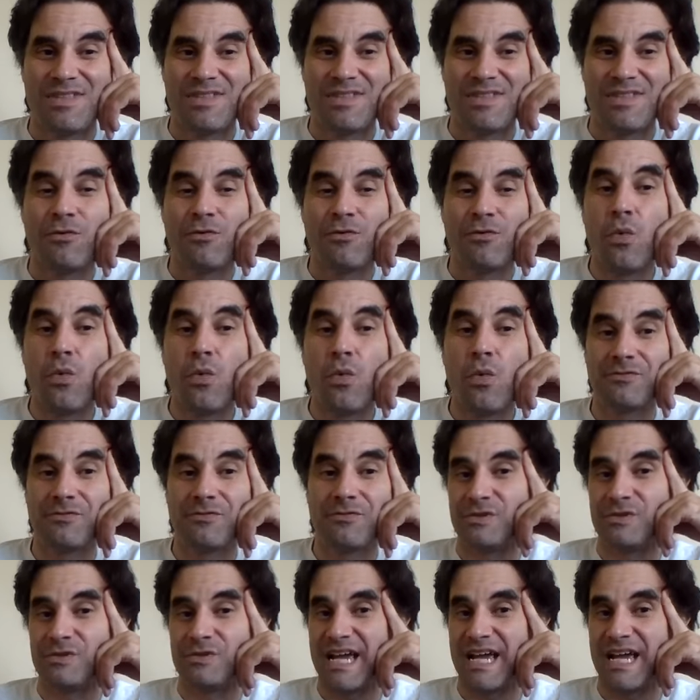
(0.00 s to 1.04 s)
Have a
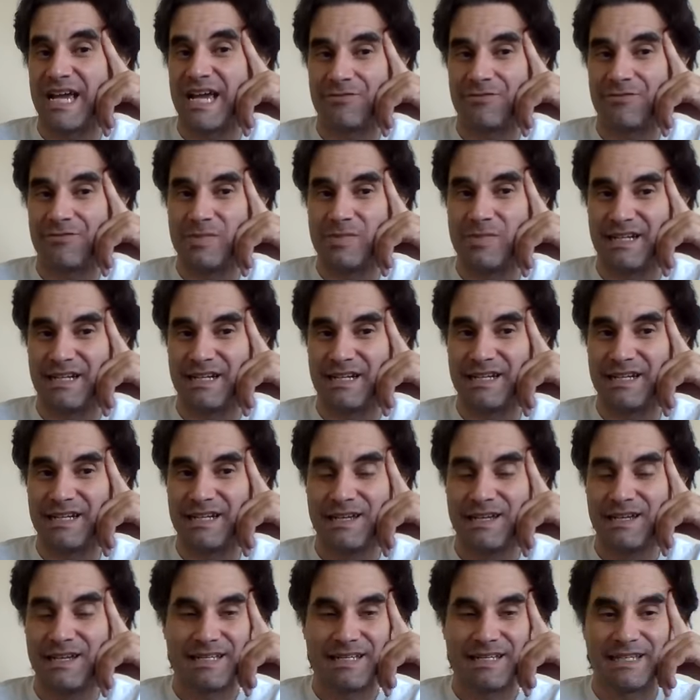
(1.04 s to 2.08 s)
wonderful day, everybody.
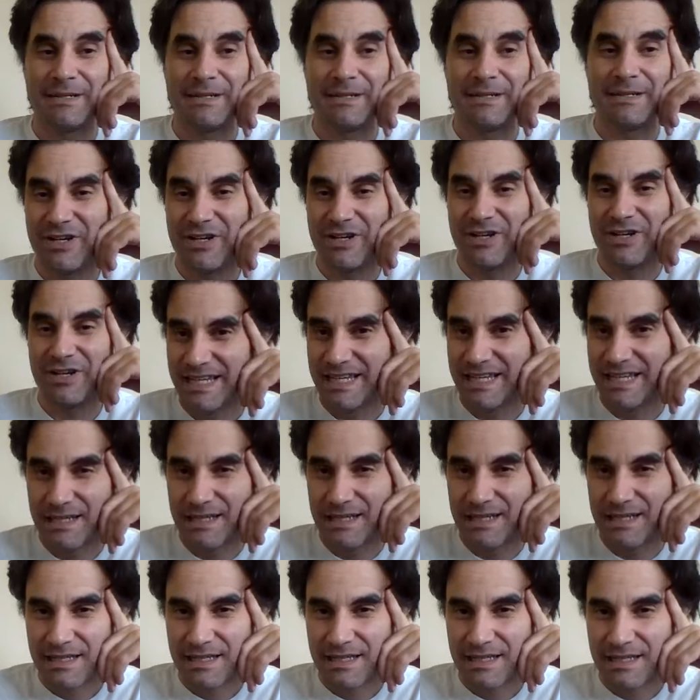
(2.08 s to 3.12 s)
Keep
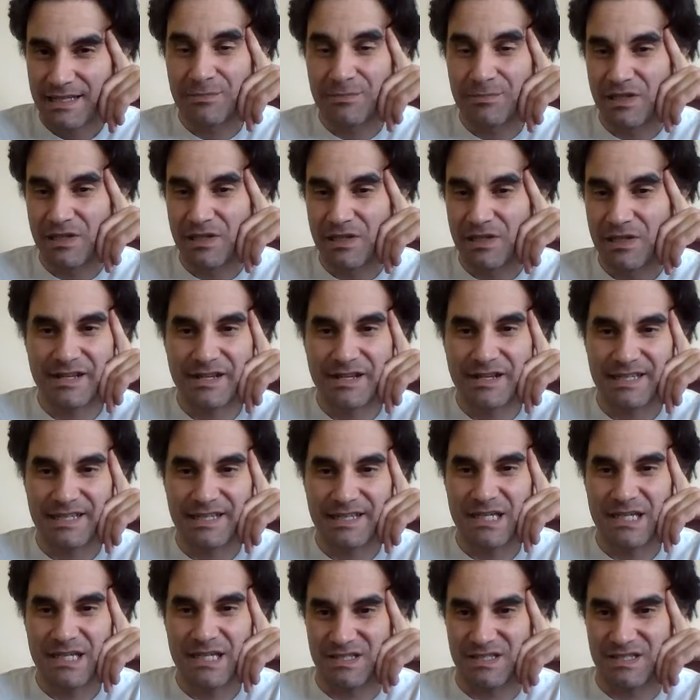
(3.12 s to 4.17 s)
reading, keep learning,
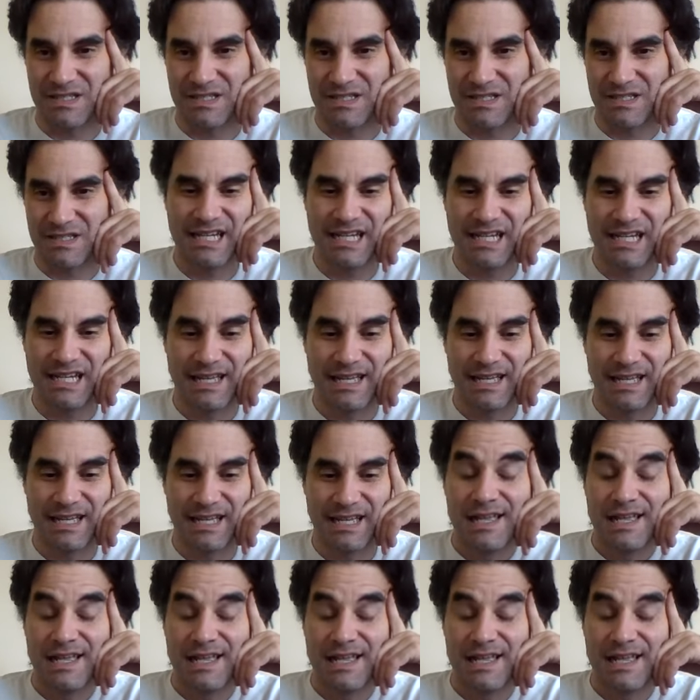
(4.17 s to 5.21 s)
keep studying,
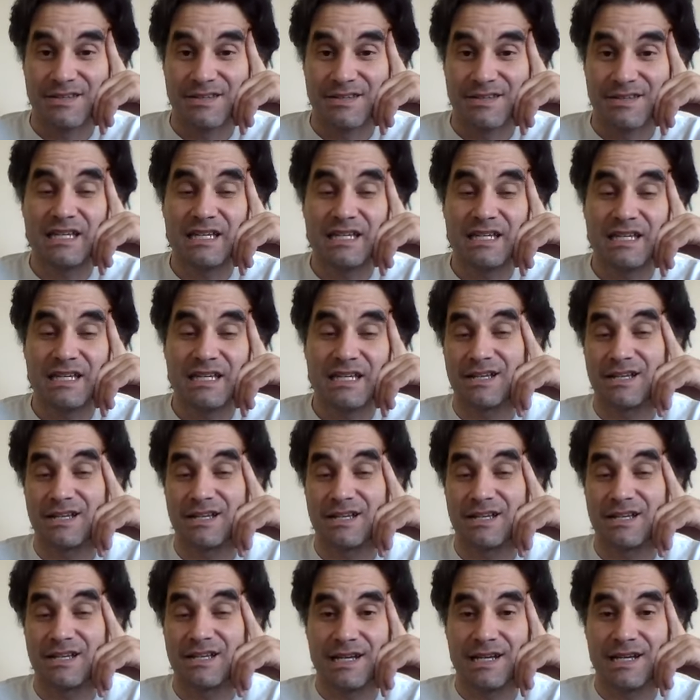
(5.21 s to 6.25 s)
and I'll see you here
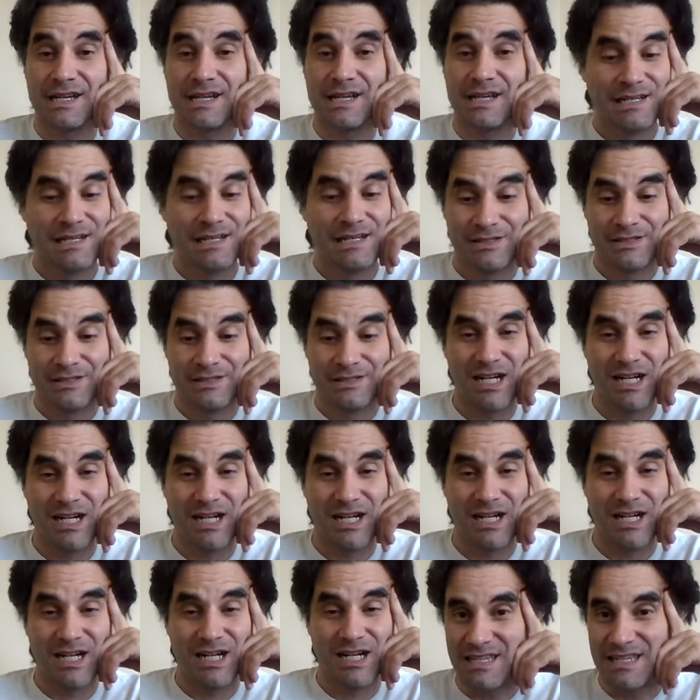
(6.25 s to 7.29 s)
next week to talk
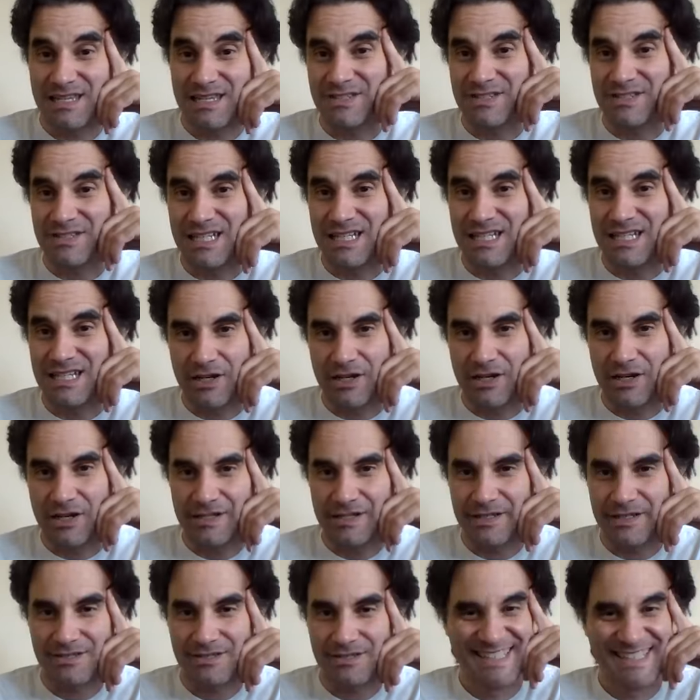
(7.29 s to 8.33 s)
about the
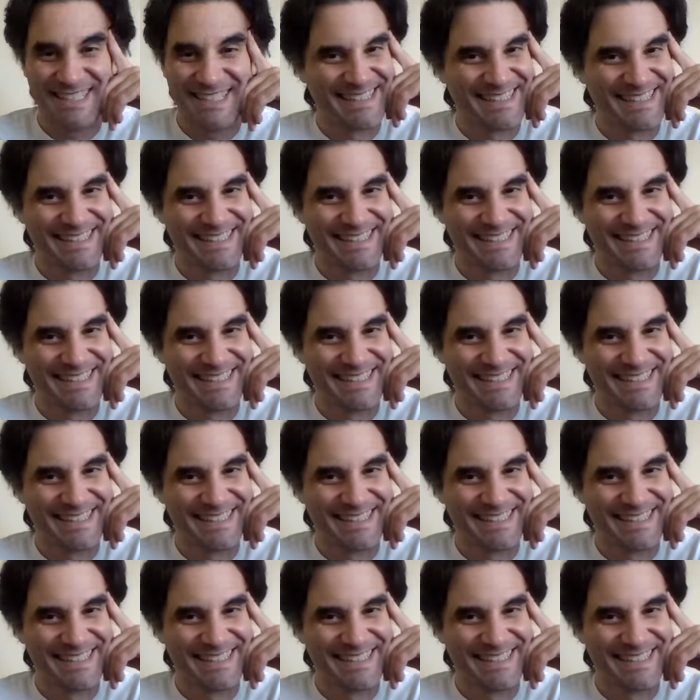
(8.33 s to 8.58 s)
1730s.